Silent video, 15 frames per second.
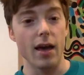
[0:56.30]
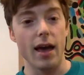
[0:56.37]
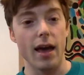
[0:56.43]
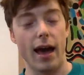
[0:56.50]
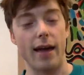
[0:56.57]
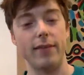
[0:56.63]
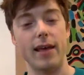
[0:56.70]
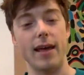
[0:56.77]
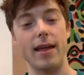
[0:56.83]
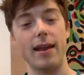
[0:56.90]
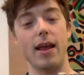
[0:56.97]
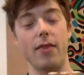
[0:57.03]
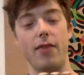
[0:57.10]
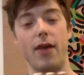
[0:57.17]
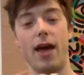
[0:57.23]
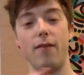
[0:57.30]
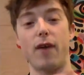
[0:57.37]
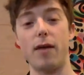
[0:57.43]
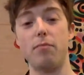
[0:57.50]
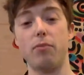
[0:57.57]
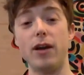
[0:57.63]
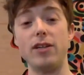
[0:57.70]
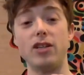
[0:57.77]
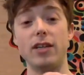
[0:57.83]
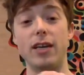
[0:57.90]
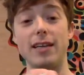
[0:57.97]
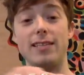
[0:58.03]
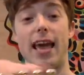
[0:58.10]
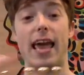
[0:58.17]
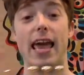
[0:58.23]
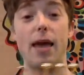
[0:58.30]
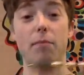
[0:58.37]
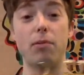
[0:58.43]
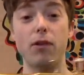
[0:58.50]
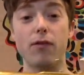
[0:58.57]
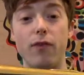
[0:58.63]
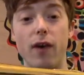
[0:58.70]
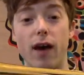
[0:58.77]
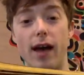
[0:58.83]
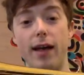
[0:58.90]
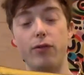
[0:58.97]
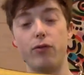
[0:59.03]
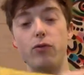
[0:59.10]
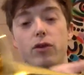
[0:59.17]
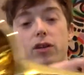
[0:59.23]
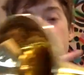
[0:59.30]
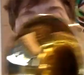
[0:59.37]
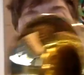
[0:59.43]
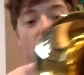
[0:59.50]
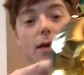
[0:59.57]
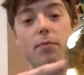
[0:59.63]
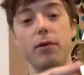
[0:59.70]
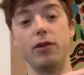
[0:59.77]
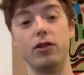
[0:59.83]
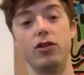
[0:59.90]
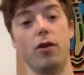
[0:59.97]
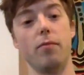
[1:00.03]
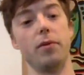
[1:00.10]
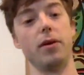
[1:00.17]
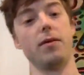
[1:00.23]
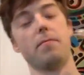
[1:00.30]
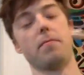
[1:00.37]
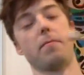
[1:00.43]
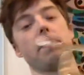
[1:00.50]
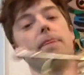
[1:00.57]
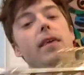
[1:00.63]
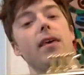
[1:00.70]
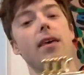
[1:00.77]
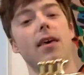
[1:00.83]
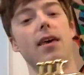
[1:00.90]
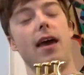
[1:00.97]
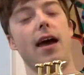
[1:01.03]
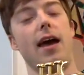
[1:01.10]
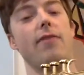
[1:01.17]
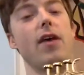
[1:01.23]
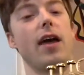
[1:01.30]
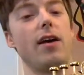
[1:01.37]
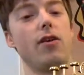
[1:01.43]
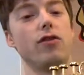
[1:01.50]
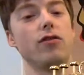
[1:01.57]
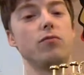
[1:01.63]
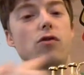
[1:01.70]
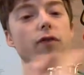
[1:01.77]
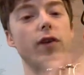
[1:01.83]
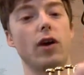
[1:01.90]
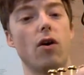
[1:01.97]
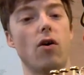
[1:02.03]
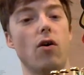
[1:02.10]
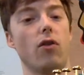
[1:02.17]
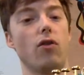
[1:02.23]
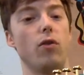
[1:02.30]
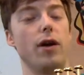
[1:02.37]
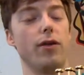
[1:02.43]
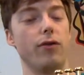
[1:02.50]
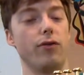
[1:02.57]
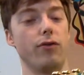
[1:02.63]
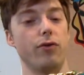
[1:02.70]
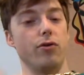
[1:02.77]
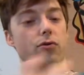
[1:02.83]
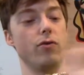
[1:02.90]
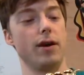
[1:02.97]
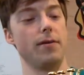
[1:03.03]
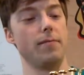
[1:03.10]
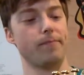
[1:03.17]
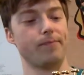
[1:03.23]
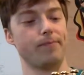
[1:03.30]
And then that vibration gets amplified through the shape of the trumpet, and the air is moving all the way through, right?